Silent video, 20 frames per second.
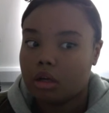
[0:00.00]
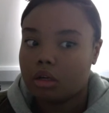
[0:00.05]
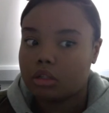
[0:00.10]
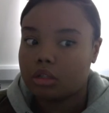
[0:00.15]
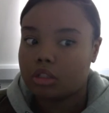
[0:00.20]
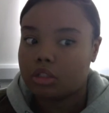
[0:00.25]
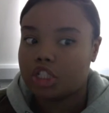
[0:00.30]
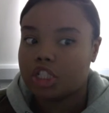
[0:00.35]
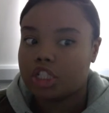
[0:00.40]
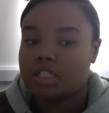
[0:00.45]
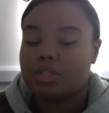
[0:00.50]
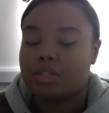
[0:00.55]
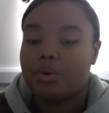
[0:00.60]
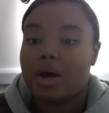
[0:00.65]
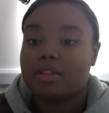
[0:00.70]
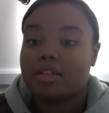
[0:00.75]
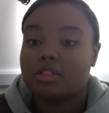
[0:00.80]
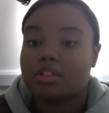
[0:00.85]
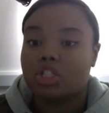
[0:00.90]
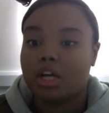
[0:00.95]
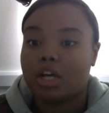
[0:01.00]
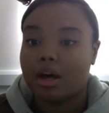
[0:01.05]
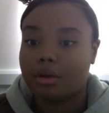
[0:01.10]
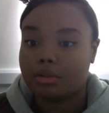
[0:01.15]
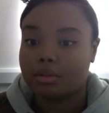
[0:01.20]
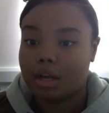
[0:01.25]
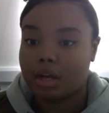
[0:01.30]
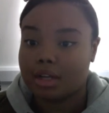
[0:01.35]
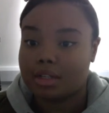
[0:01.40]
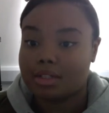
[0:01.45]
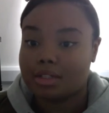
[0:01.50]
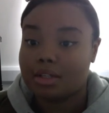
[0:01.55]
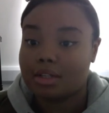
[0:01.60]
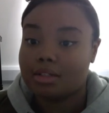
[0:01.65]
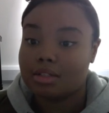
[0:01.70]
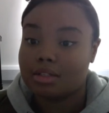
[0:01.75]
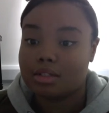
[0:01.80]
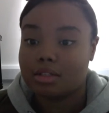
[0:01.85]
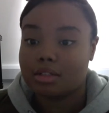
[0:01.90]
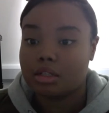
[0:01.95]
she still has a childlike
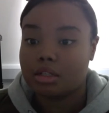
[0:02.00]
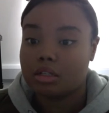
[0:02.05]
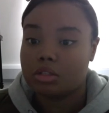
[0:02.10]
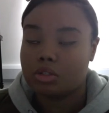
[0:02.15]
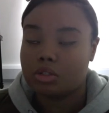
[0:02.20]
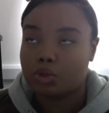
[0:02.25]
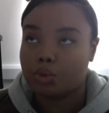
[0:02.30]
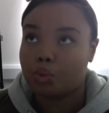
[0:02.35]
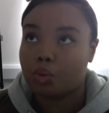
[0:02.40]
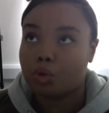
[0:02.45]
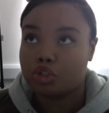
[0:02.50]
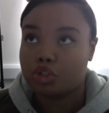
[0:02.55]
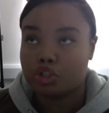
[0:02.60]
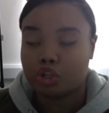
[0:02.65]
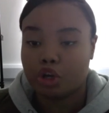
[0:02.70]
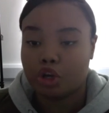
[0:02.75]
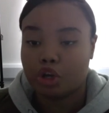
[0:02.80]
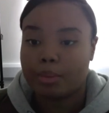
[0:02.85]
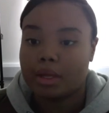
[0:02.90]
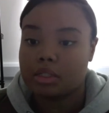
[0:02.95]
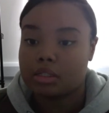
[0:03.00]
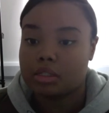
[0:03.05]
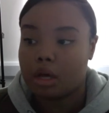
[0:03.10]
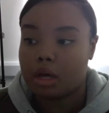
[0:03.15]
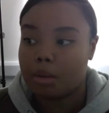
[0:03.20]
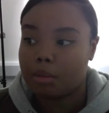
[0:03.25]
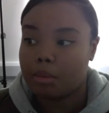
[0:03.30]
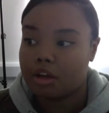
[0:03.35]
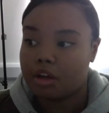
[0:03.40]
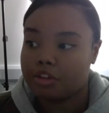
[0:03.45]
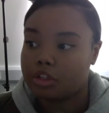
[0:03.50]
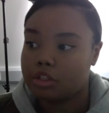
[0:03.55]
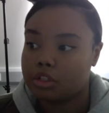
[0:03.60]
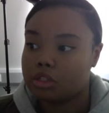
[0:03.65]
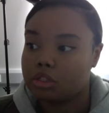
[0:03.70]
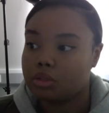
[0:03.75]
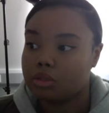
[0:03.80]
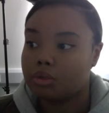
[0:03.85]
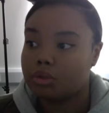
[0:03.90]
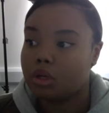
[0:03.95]
tendency to want to go back to her mother,
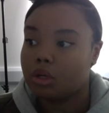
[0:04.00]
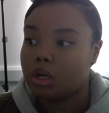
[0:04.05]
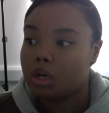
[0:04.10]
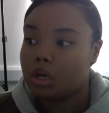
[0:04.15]
to